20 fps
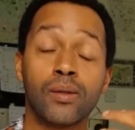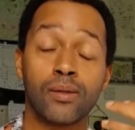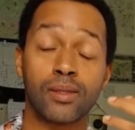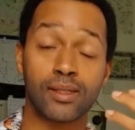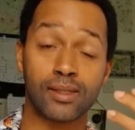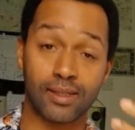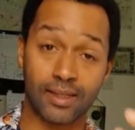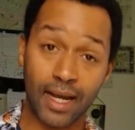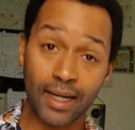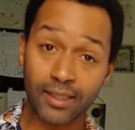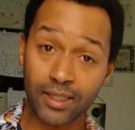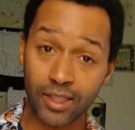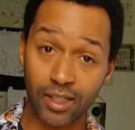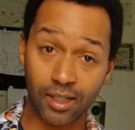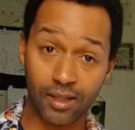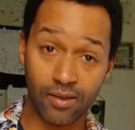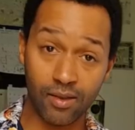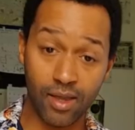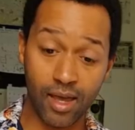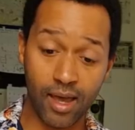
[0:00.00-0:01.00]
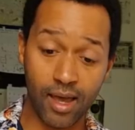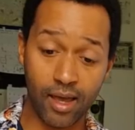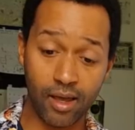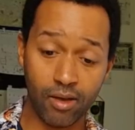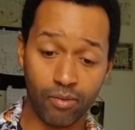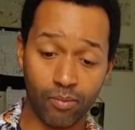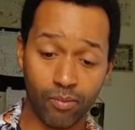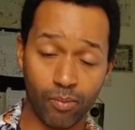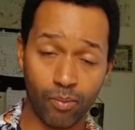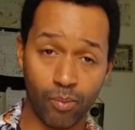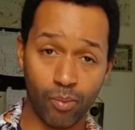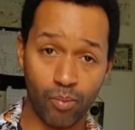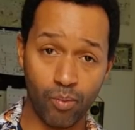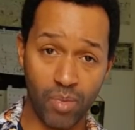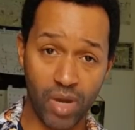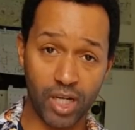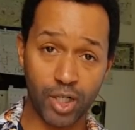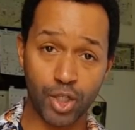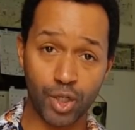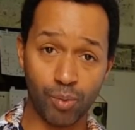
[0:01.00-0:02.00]
Saturn in there,
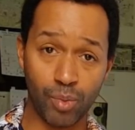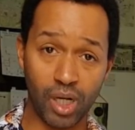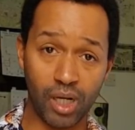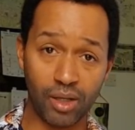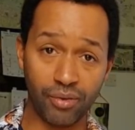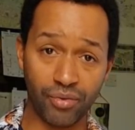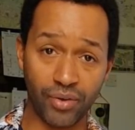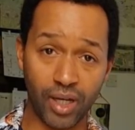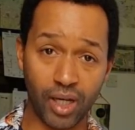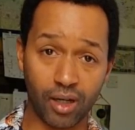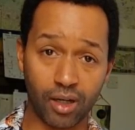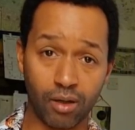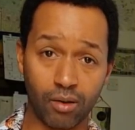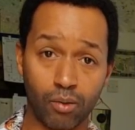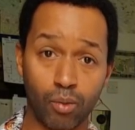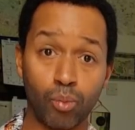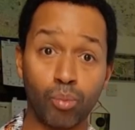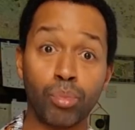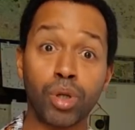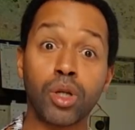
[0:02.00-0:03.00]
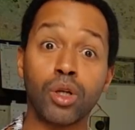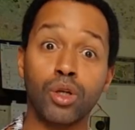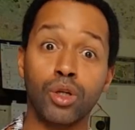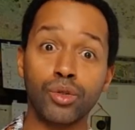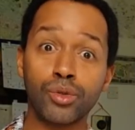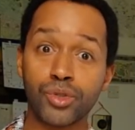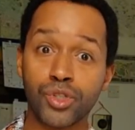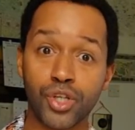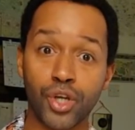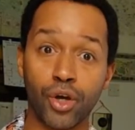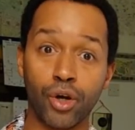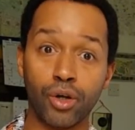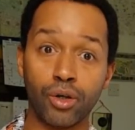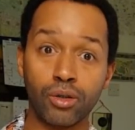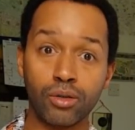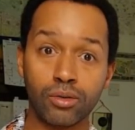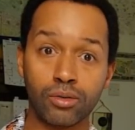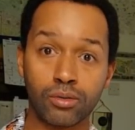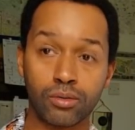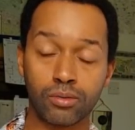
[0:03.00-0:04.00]
major malefic,
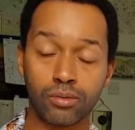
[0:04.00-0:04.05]
Pluto,